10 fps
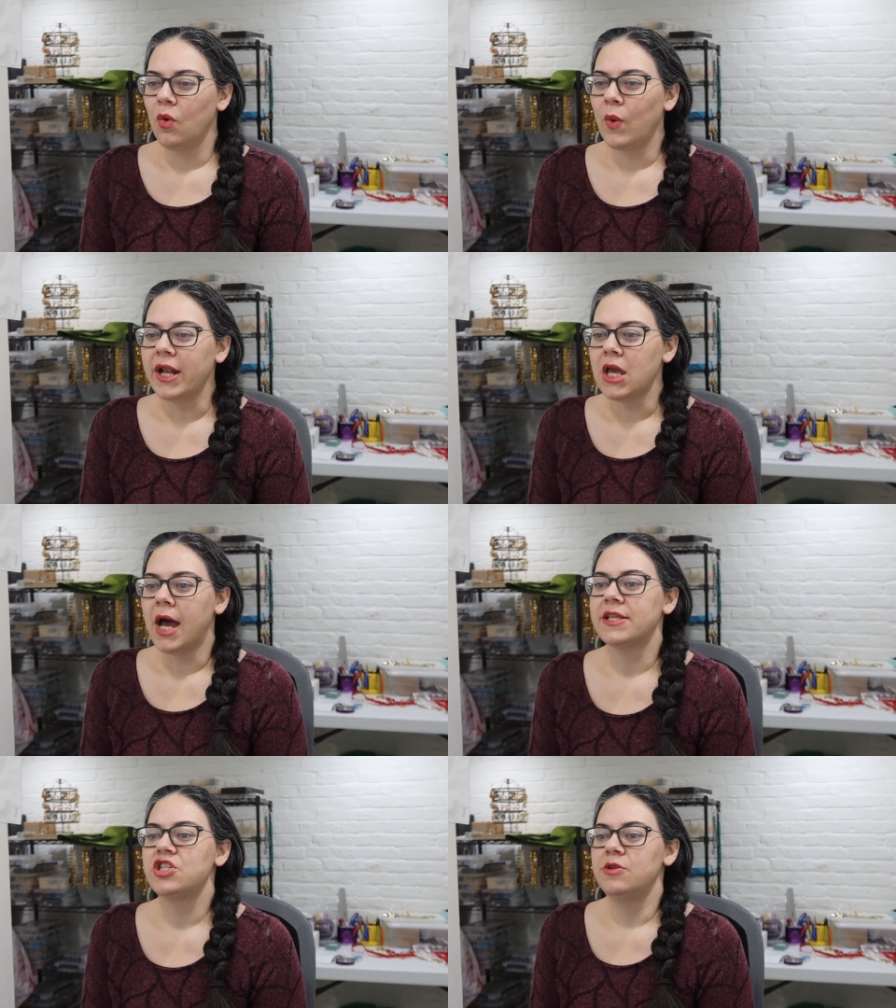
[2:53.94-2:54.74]
What
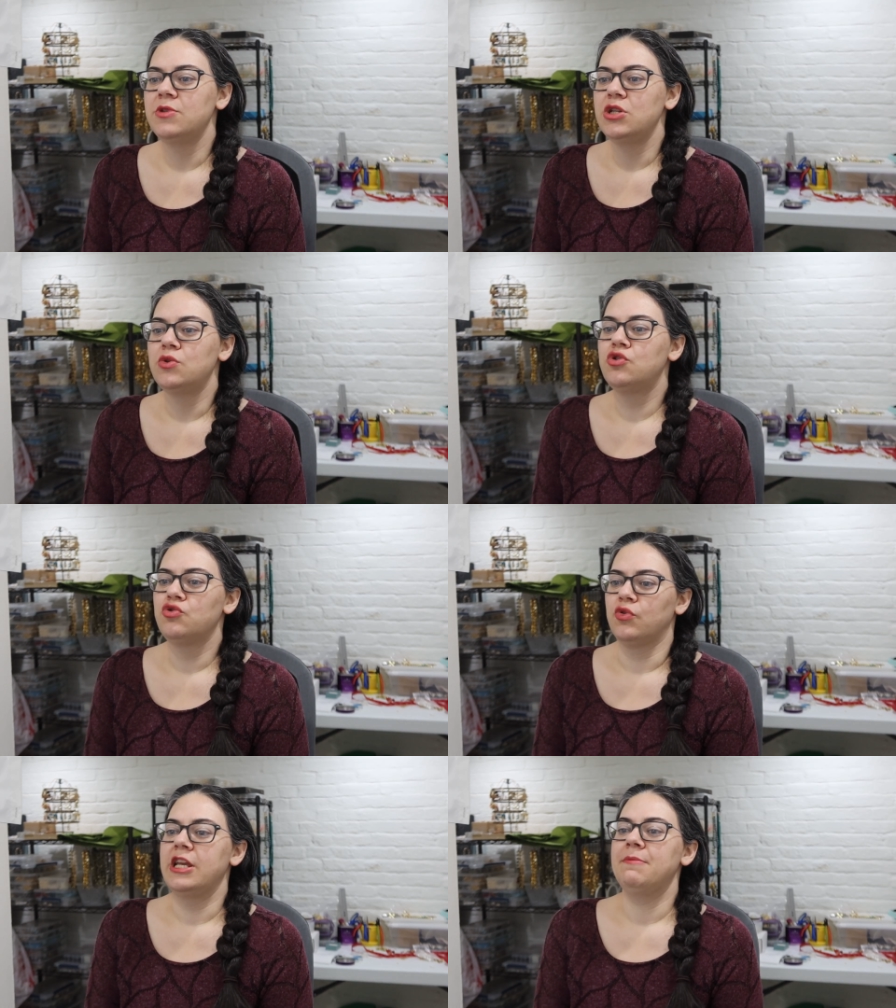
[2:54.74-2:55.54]
costume do you
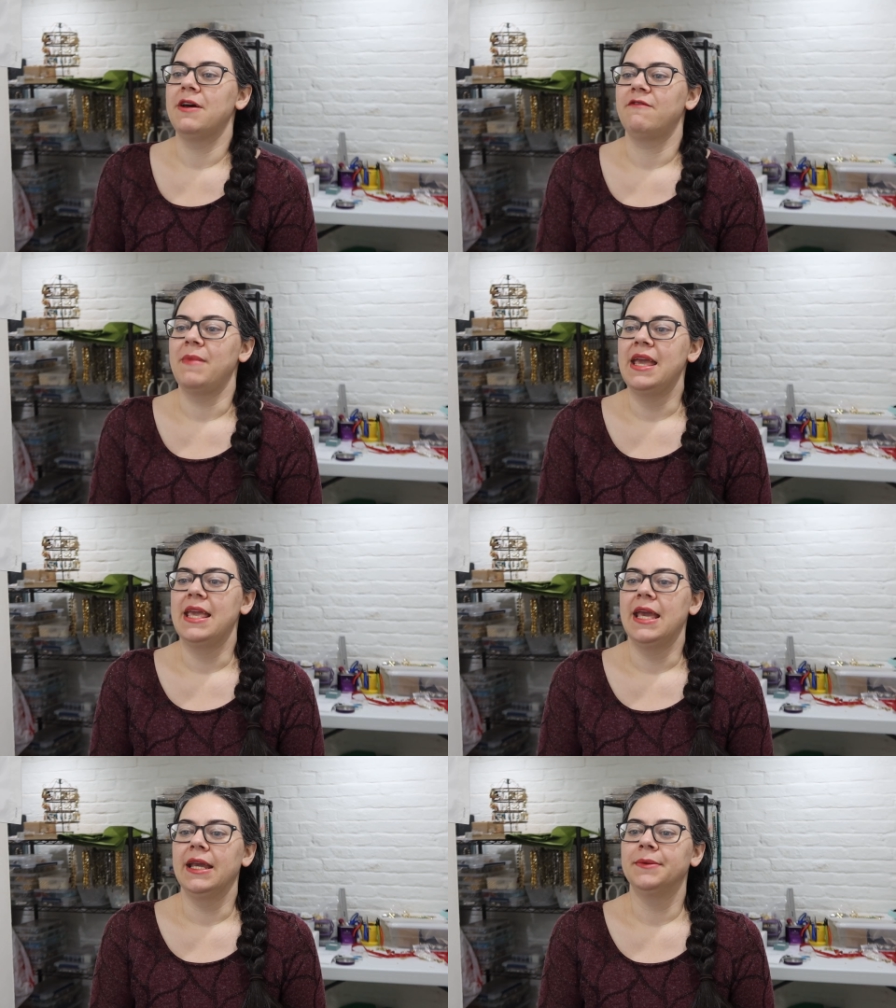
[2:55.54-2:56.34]
dream of
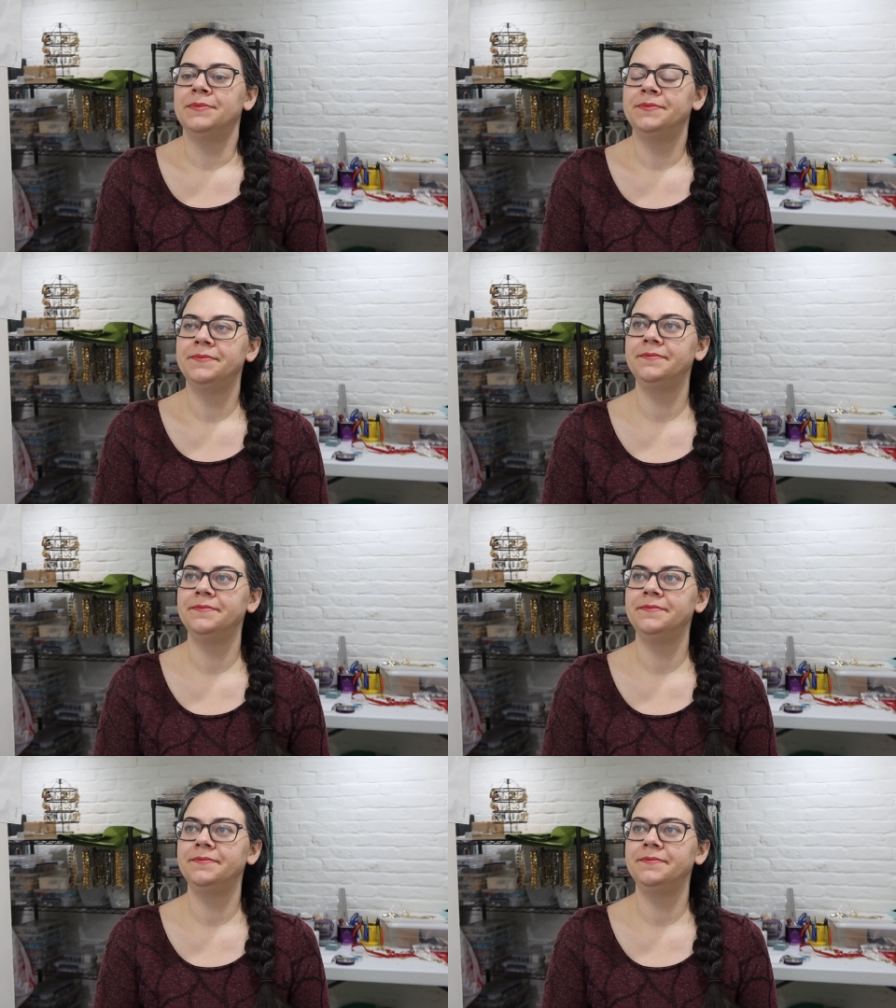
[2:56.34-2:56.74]
making?